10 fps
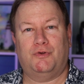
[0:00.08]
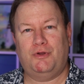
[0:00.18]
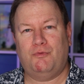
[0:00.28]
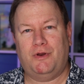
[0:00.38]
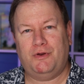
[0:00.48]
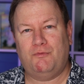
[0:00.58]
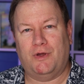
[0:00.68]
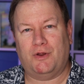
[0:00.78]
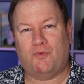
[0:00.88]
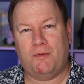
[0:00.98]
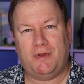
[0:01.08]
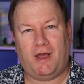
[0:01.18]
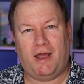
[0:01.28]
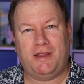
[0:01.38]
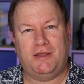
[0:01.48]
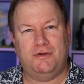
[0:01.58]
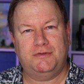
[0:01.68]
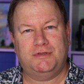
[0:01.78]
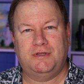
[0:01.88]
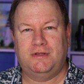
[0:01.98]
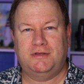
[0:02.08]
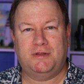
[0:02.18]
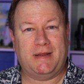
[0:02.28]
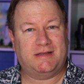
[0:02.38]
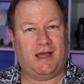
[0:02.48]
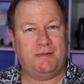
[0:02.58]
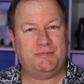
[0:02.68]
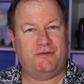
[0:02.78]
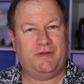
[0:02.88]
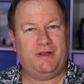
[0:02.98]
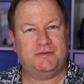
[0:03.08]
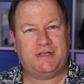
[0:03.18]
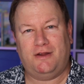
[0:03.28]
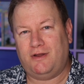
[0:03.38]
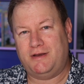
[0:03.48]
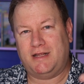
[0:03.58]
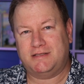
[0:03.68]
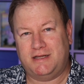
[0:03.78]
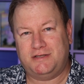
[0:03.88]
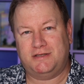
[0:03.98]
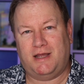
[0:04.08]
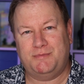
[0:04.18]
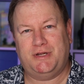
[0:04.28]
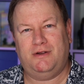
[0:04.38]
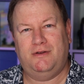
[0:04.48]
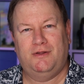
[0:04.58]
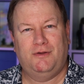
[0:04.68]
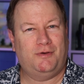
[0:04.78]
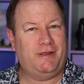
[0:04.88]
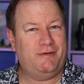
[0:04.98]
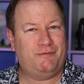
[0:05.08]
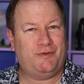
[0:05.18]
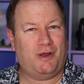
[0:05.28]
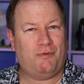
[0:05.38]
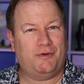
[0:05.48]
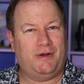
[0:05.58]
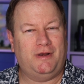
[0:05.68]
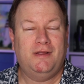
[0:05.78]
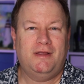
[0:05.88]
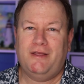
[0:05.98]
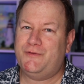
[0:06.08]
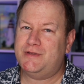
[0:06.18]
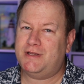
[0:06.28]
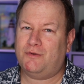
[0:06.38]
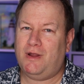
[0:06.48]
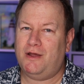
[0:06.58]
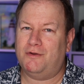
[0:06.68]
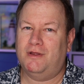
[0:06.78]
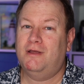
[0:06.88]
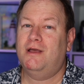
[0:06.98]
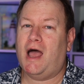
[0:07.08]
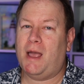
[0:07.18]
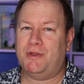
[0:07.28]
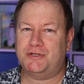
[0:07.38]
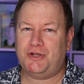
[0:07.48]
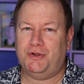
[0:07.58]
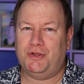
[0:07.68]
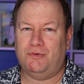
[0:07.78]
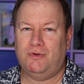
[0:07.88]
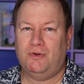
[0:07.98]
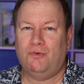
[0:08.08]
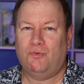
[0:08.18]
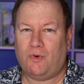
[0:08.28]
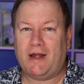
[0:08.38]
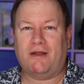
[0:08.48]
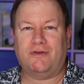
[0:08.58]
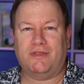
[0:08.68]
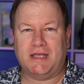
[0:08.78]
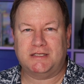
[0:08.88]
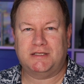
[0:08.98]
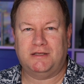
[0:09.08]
are you wondering what equipment I use to make timeshare videos here on Destination Timeshare? Well, even if you're not wondering, if you stick around, I'm going to show you right after this.